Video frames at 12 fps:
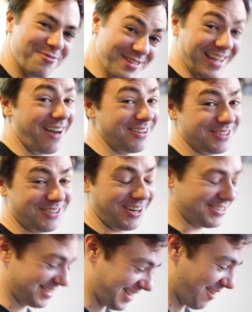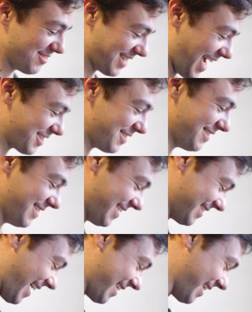Without instructions. That was actually the exact